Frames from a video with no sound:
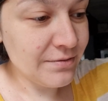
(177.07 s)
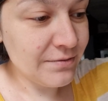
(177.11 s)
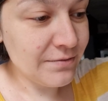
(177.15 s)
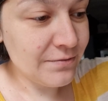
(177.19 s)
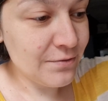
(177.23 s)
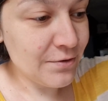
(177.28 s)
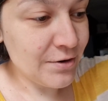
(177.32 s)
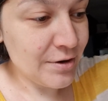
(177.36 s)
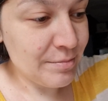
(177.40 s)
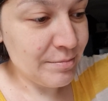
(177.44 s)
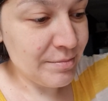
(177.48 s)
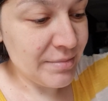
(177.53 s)

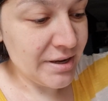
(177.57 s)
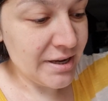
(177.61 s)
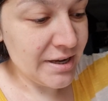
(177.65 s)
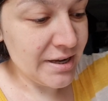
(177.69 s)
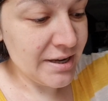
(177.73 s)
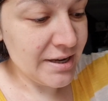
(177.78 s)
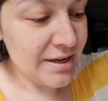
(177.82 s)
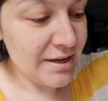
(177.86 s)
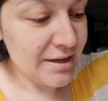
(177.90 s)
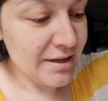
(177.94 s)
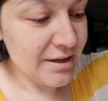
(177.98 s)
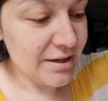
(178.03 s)
for
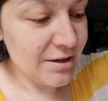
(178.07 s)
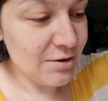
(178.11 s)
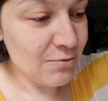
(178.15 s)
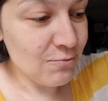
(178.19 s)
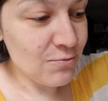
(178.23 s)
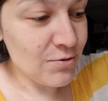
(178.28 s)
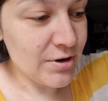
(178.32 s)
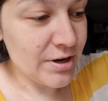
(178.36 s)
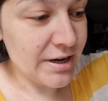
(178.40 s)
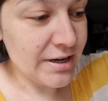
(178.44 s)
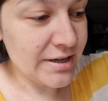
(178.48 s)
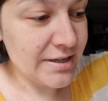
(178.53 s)
me
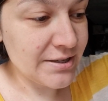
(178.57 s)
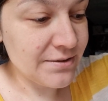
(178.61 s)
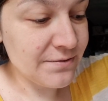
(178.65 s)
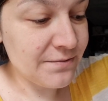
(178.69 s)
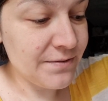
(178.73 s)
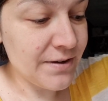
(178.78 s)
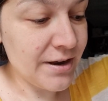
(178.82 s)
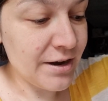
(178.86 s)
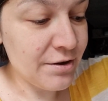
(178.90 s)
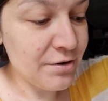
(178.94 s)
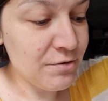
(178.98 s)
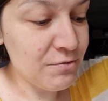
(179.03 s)
works
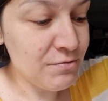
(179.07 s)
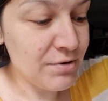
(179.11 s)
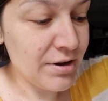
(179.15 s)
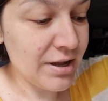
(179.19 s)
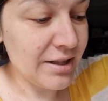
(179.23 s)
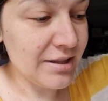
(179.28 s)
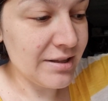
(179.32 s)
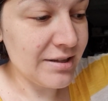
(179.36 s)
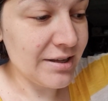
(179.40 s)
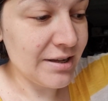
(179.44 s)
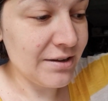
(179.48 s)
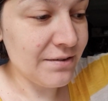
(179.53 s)
very
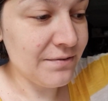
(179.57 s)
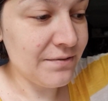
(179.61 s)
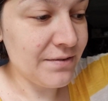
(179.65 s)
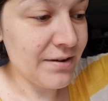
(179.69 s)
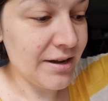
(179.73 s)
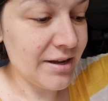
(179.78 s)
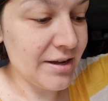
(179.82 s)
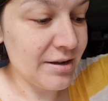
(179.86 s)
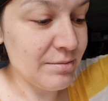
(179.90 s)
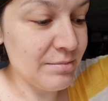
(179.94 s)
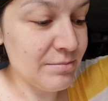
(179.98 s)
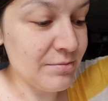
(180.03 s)
well if
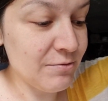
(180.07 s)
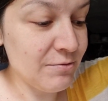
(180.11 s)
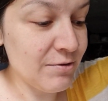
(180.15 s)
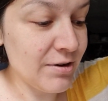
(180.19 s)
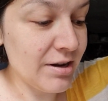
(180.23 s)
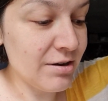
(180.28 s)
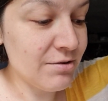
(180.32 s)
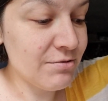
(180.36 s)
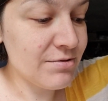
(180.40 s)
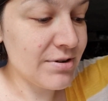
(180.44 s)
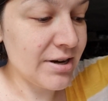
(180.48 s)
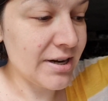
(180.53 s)
I am
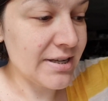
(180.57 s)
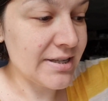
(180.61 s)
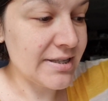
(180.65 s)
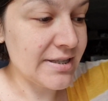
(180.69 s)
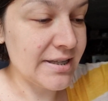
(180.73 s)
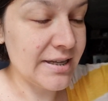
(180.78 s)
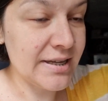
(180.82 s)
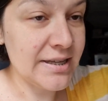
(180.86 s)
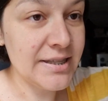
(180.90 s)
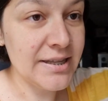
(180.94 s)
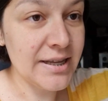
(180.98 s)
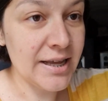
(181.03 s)
well
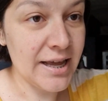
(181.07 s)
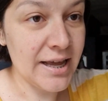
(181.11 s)
rested,